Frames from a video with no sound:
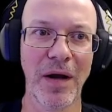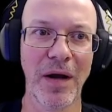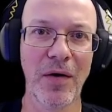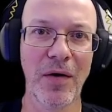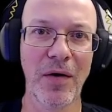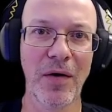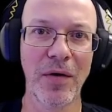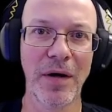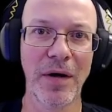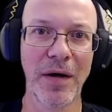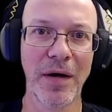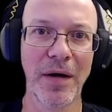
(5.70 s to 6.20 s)

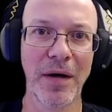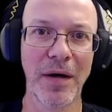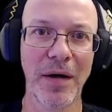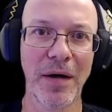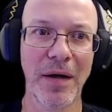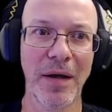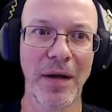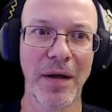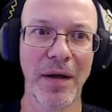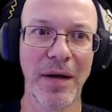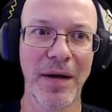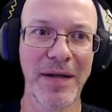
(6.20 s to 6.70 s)
our
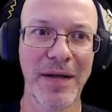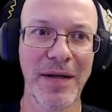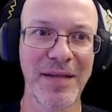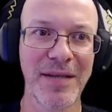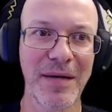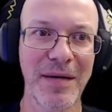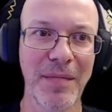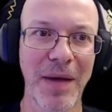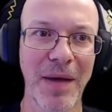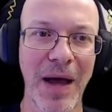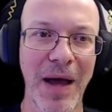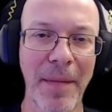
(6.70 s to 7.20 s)

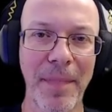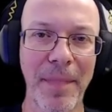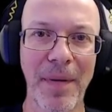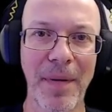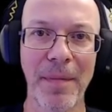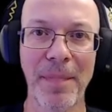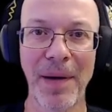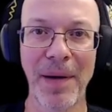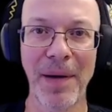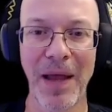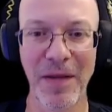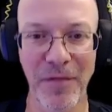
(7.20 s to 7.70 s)
NETSTREAM
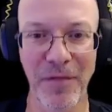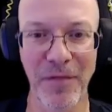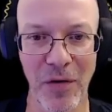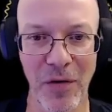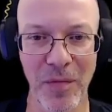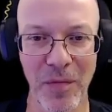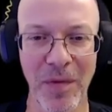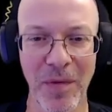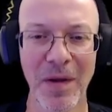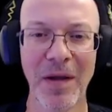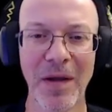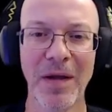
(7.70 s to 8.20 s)
app
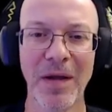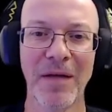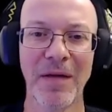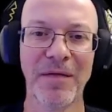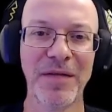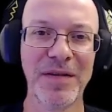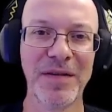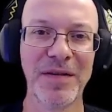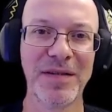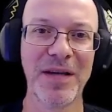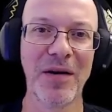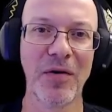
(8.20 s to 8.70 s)
platform.
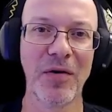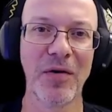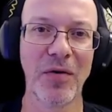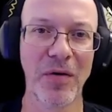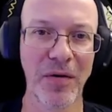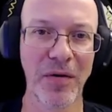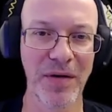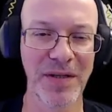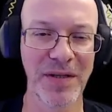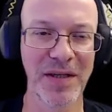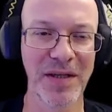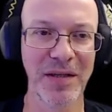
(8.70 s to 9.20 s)
This is our
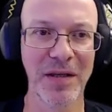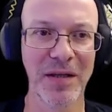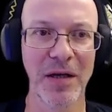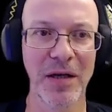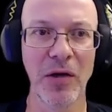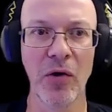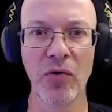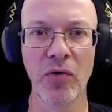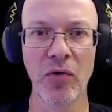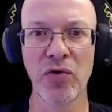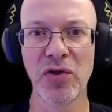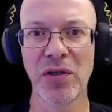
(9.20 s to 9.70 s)
recent
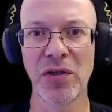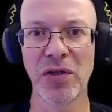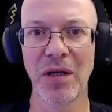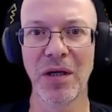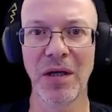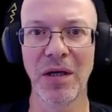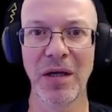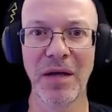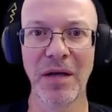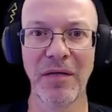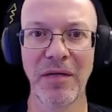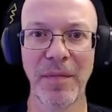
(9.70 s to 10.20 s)
launch.
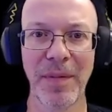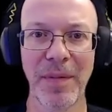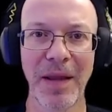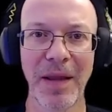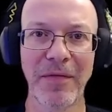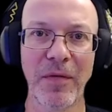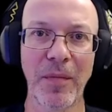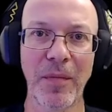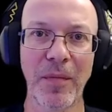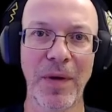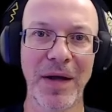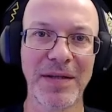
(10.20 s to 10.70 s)
The
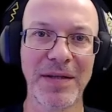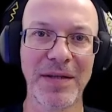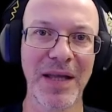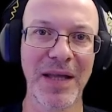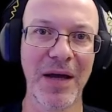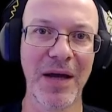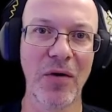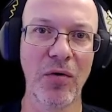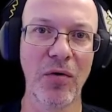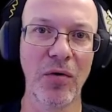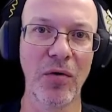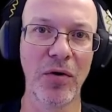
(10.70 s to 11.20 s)
platform has
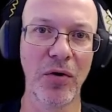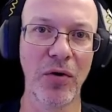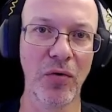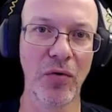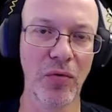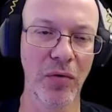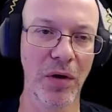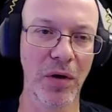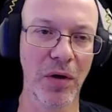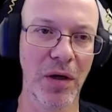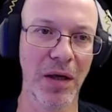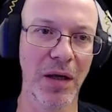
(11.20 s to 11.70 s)
now a
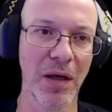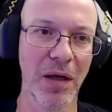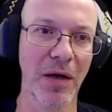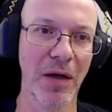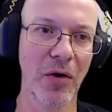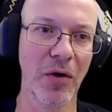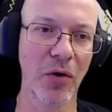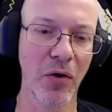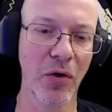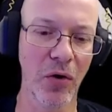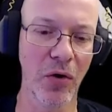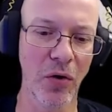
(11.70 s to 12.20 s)
new
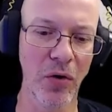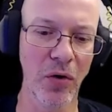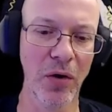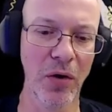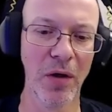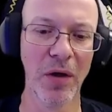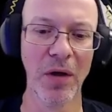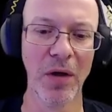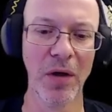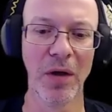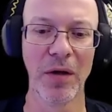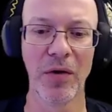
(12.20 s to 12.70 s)

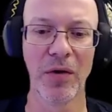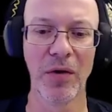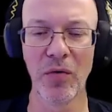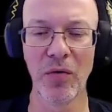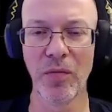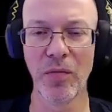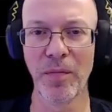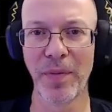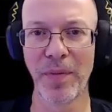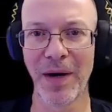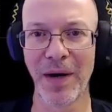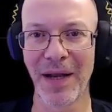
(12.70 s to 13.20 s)
logo,
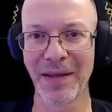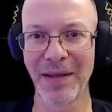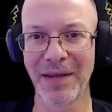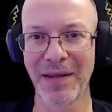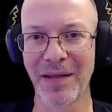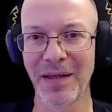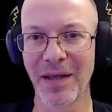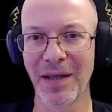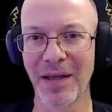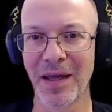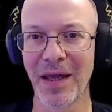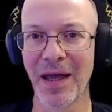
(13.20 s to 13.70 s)
new
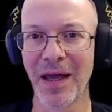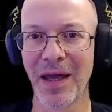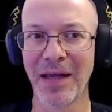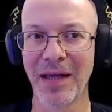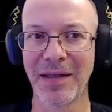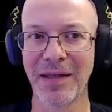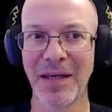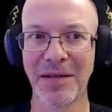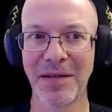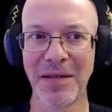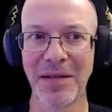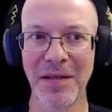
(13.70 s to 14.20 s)
brand
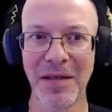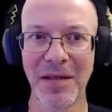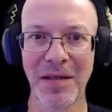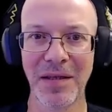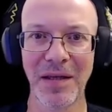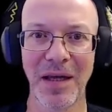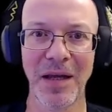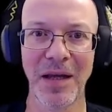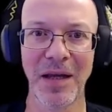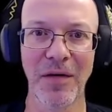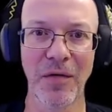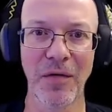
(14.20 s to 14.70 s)

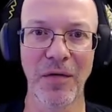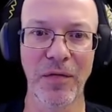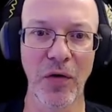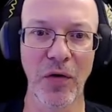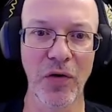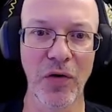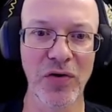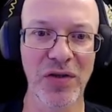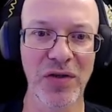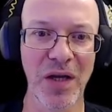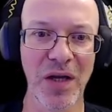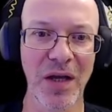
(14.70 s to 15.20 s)
identity, and of
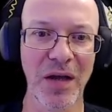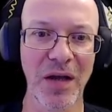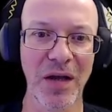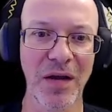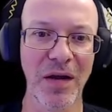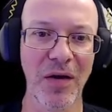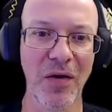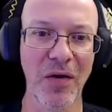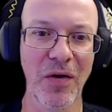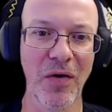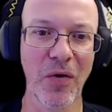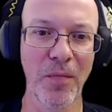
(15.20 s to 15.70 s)
course
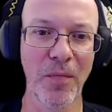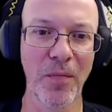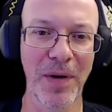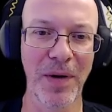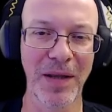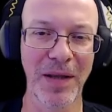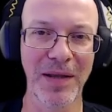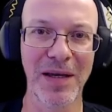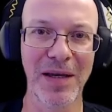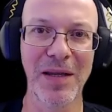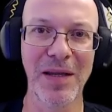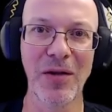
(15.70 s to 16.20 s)
a
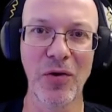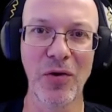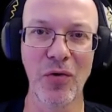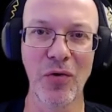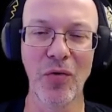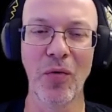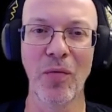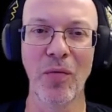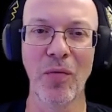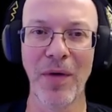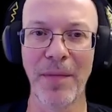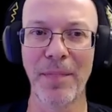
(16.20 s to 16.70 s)
completely
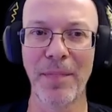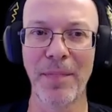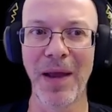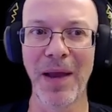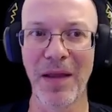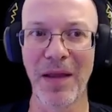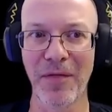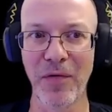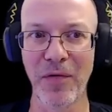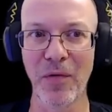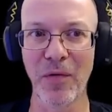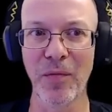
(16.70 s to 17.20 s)
new web
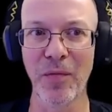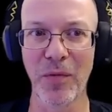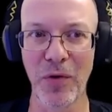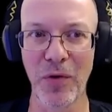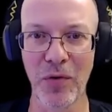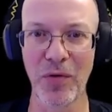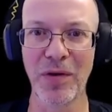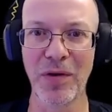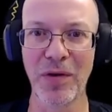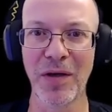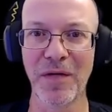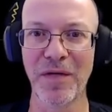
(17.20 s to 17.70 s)
platform,
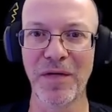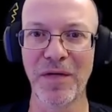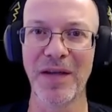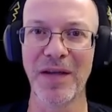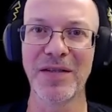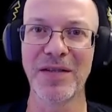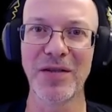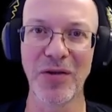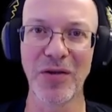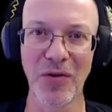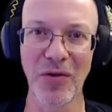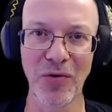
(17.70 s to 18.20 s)
new
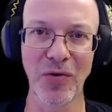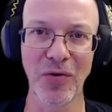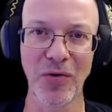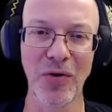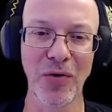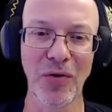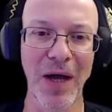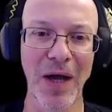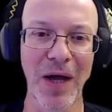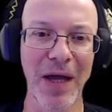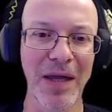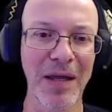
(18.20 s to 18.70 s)
interface, new
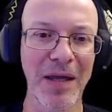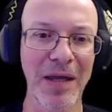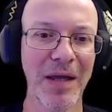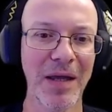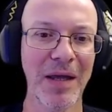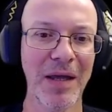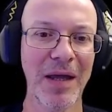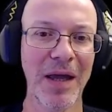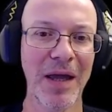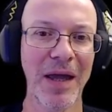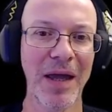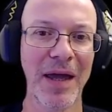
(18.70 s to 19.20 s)
UI,
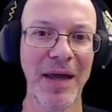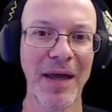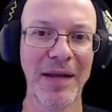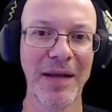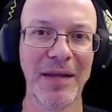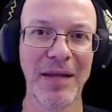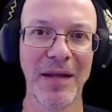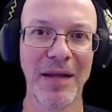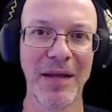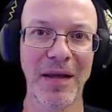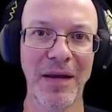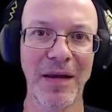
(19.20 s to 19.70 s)

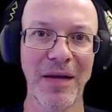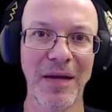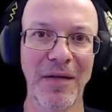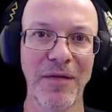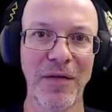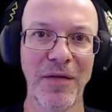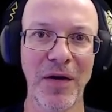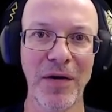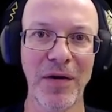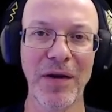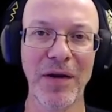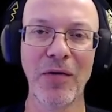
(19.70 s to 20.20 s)
and
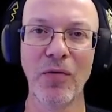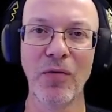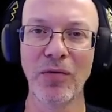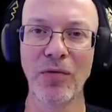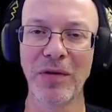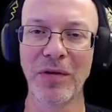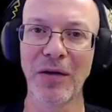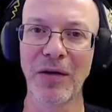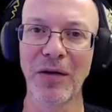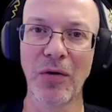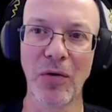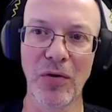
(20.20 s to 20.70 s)
very
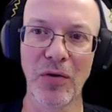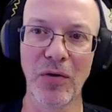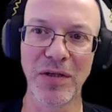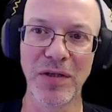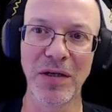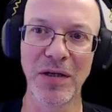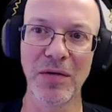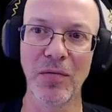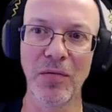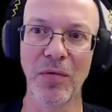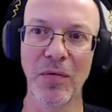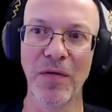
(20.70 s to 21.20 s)
good
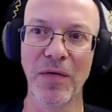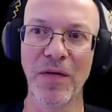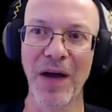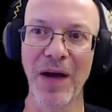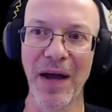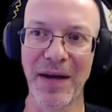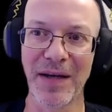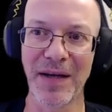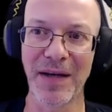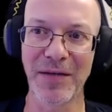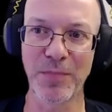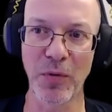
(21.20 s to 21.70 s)
technology with
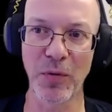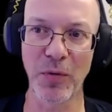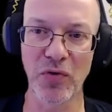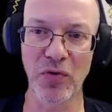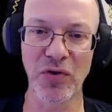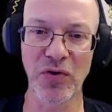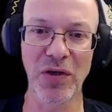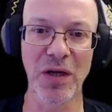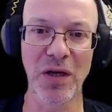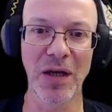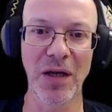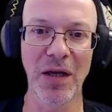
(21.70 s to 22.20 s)
high
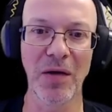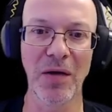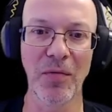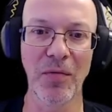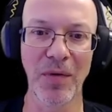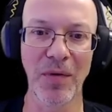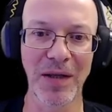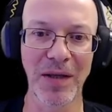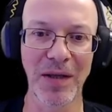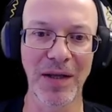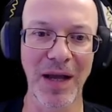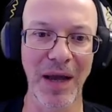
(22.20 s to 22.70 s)
response
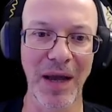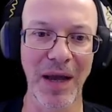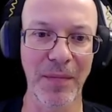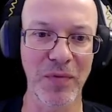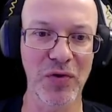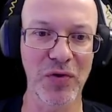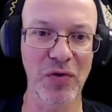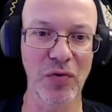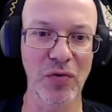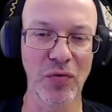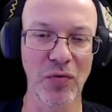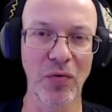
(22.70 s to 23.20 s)
when it
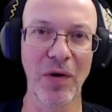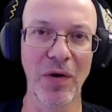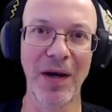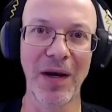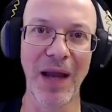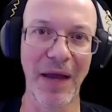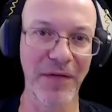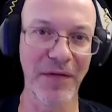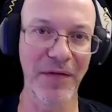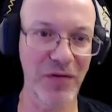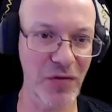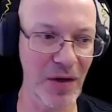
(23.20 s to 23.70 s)
comes to
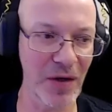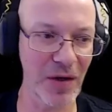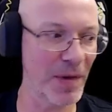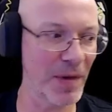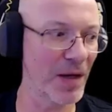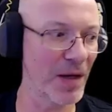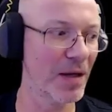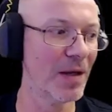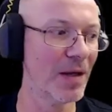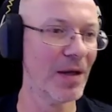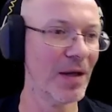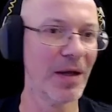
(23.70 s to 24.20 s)
live
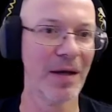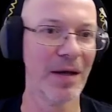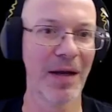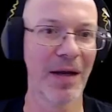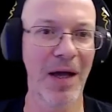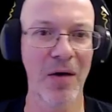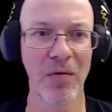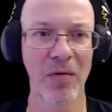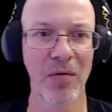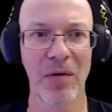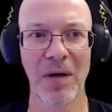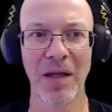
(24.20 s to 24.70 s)
streaming.
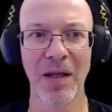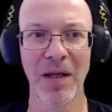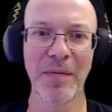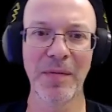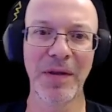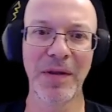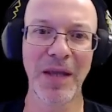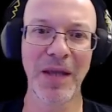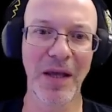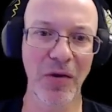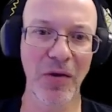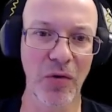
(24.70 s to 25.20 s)
Now, let
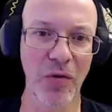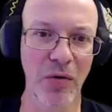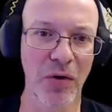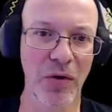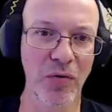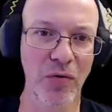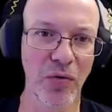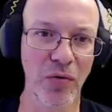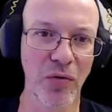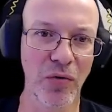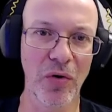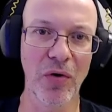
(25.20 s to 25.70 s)
me take you on a
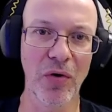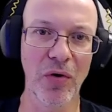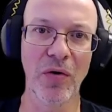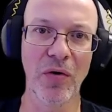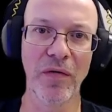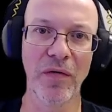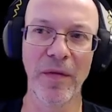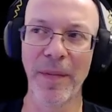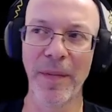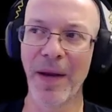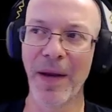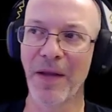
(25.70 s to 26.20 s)
tour
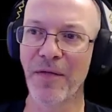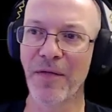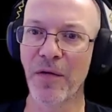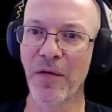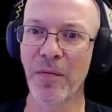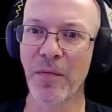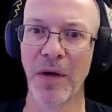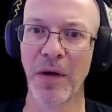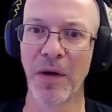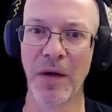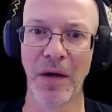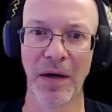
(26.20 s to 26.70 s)
of the
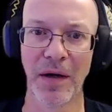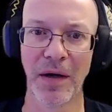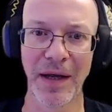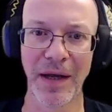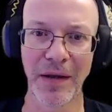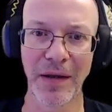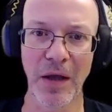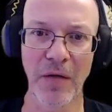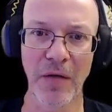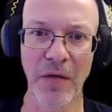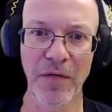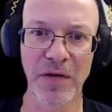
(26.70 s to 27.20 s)
platform.
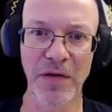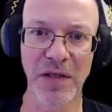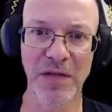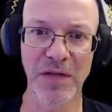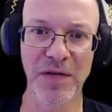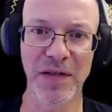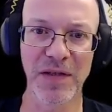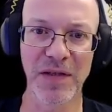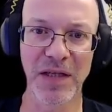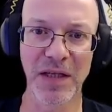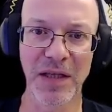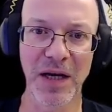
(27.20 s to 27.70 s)
Right now, this is
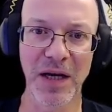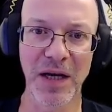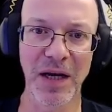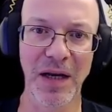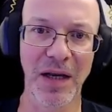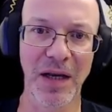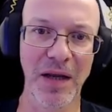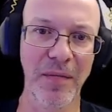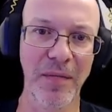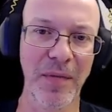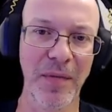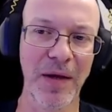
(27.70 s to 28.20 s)
the central
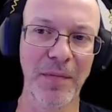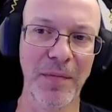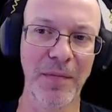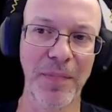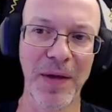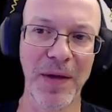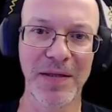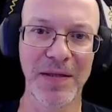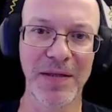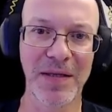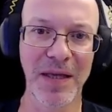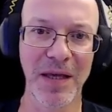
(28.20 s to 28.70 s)
main
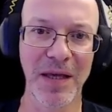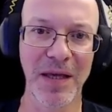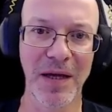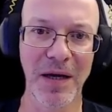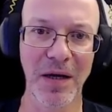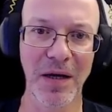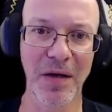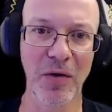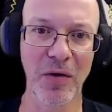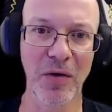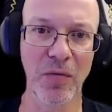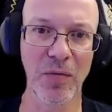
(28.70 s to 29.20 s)
page.
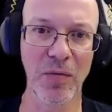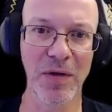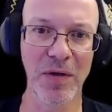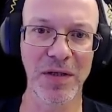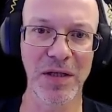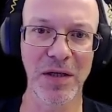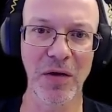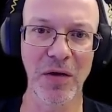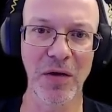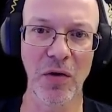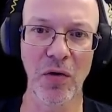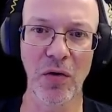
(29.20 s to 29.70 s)
Here, you will
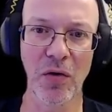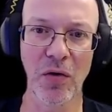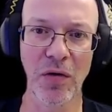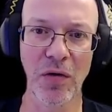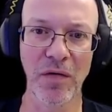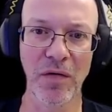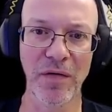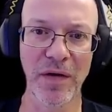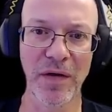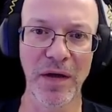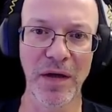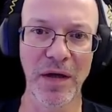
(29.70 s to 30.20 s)
see
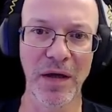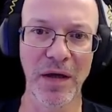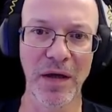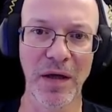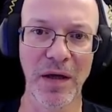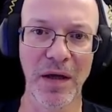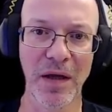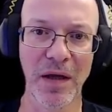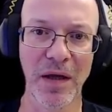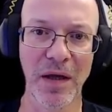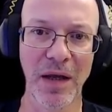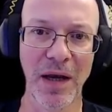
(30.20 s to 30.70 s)
all
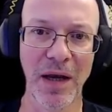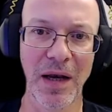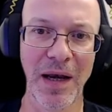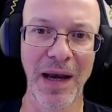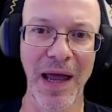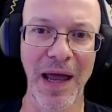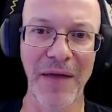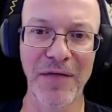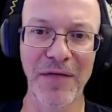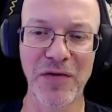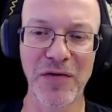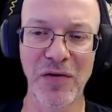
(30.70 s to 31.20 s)
the
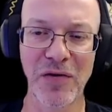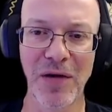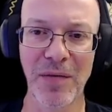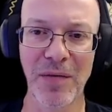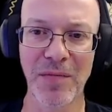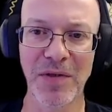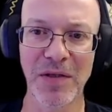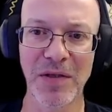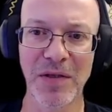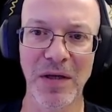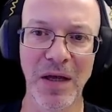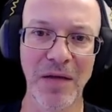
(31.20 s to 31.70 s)
live
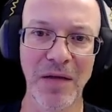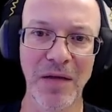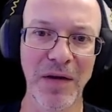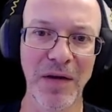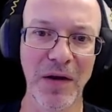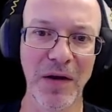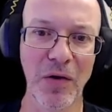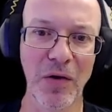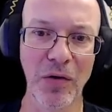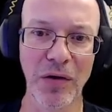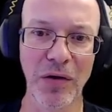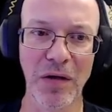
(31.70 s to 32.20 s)
streams and
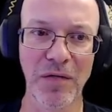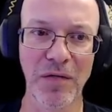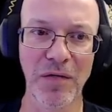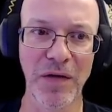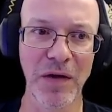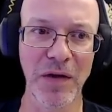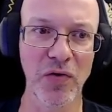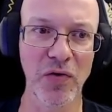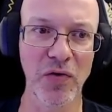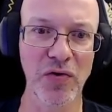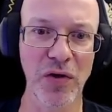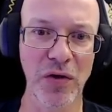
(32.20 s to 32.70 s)
the recorded
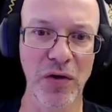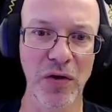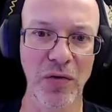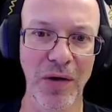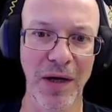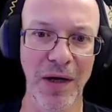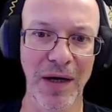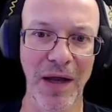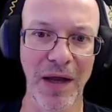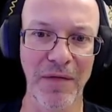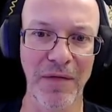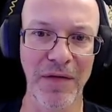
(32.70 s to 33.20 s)
videos, and you
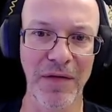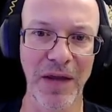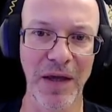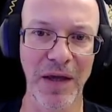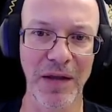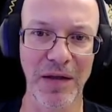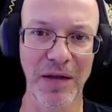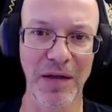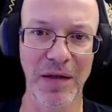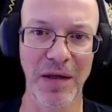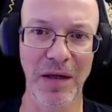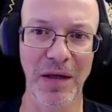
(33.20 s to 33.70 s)
can navigate